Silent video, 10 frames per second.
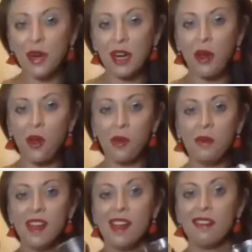who are at home,
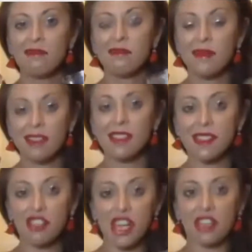this is
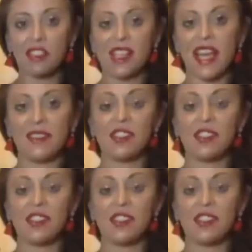a shaker set.